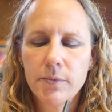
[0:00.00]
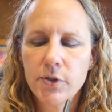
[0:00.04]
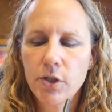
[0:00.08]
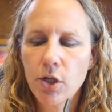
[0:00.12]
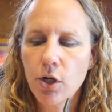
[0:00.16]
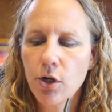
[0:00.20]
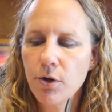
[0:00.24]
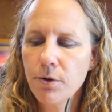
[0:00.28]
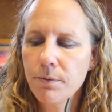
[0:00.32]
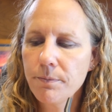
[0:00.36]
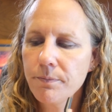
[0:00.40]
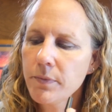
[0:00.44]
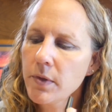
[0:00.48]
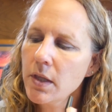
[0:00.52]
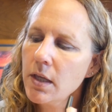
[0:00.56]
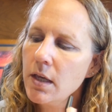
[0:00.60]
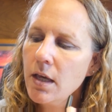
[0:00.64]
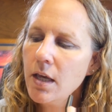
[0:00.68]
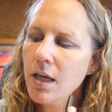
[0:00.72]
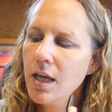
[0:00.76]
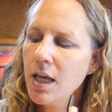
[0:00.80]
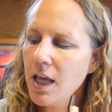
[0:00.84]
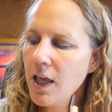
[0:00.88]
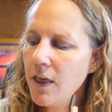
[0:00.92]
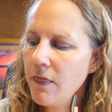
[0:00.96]
So
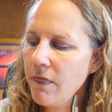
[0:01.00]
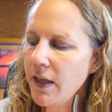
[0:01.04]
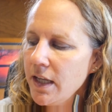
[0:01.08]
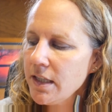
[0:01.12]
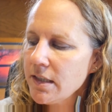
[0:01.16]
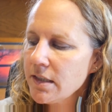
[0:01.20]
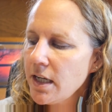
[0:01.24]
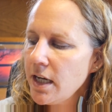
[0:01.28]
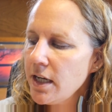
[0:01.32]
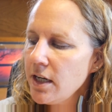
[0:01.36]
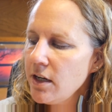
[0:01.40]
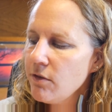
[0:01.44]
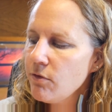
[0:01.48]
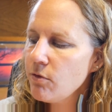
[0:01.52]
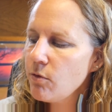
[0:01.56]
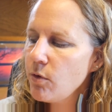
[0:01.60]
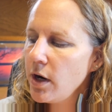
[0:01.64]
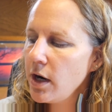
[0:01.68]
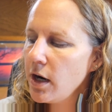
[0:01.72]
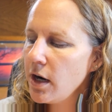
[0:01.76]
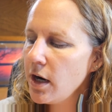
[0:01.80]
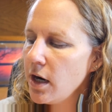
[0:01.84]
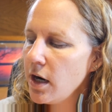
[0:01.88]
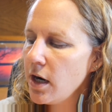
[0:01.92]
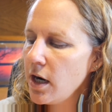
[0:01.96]
that's kind of
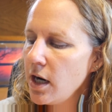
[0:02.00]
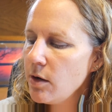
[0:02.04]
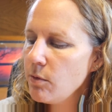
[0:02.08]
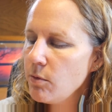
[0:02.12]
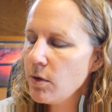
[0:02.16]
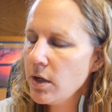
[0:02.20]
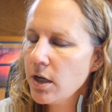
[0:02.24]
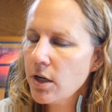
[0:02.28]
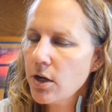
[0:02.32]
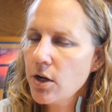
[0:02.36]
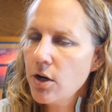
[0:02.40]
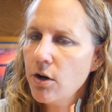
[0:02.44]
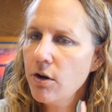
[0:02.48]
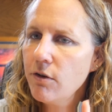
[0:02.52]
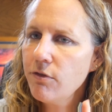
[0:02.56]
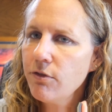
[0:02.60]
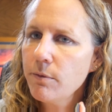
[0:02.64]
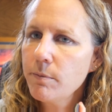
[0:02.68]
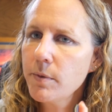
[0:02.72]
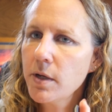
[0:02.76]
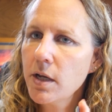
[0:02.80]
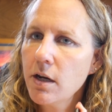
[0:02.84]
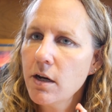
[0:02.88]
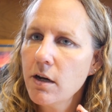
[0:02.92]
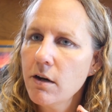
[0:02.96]
where I want to go
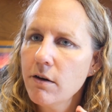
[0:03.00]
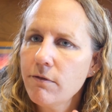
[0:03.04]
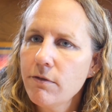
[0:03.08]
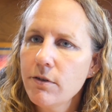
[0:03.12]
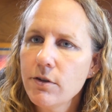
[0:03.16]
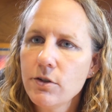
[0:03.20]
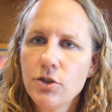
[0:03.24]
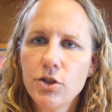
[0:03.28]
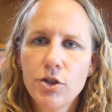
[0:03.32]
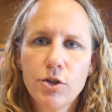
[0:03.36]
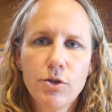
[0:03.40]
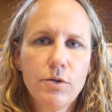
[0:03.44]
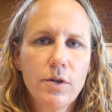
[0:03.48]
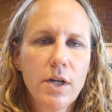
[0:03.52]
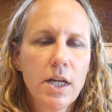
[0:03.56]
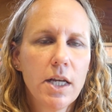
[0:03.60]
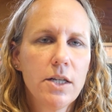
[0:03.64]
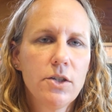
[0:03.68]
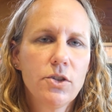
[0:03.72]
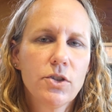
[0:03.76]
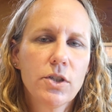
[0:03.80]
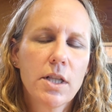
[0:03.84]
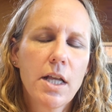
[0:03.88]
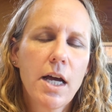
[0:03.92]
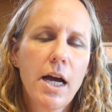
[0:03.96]
from here for June
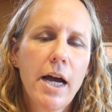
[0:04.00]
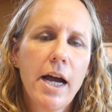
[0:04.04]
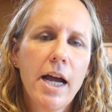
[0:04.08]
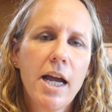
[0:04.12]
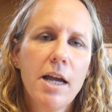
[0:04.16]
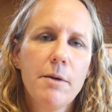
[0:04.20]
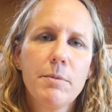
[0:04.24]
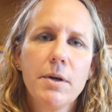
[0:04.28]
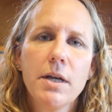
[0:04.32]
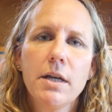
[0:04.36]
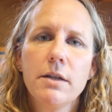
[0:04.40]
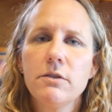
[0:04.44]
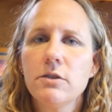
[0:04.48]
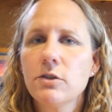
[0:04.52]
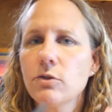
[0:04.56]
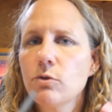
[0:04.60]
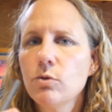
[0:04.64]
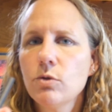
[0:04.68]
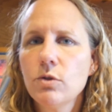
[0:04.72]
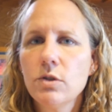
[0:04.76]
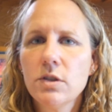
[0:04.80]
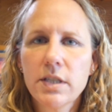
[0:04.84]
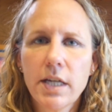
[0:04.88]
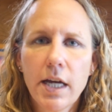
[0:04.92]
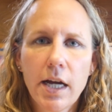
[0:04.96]
and July, but
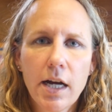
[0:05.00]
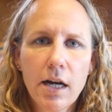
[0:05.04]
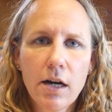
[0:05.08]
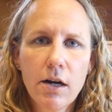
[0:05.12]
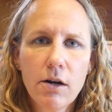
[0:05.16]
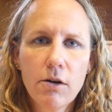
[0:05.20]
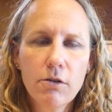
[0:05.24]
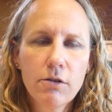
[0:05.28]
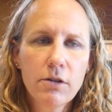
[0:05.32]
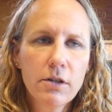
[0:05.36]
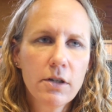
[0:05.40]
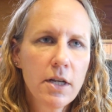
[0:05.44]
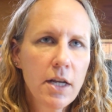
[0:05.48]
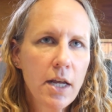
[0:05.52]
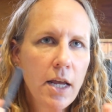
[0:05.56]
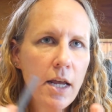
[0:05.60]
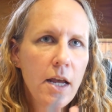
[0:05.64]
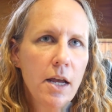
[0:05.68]
school's out.